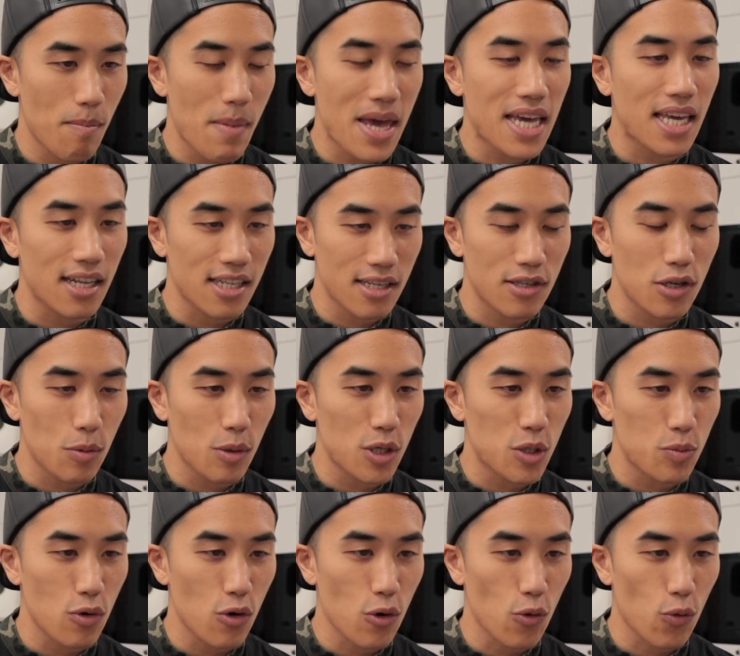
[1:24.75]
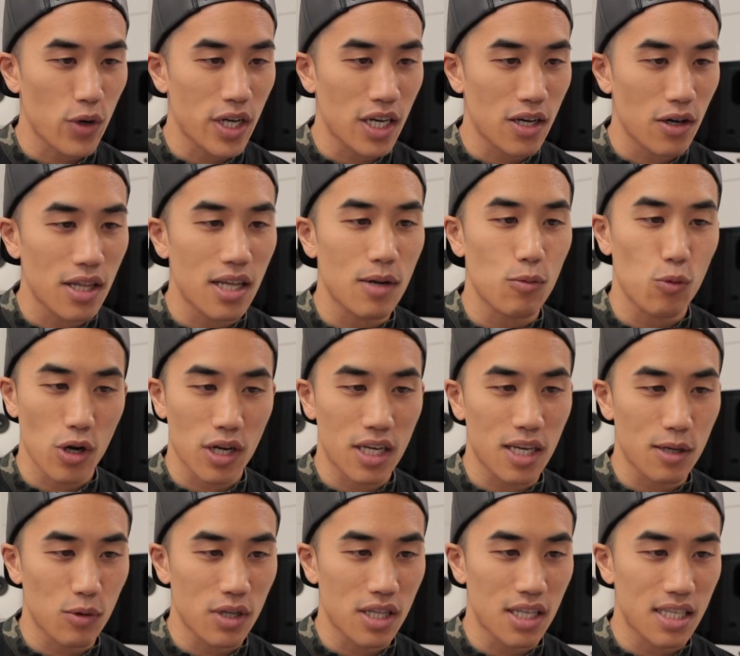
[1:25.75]
make it so much more real than
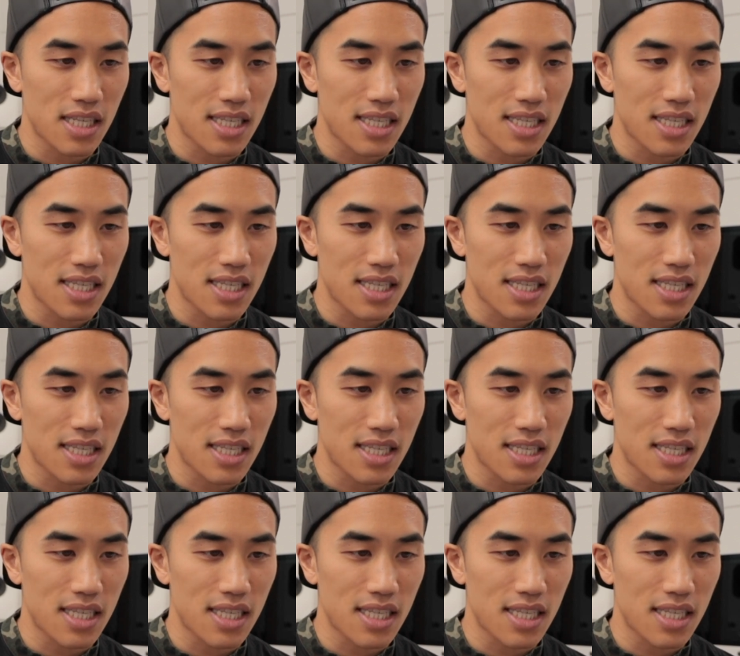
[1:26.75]
working with a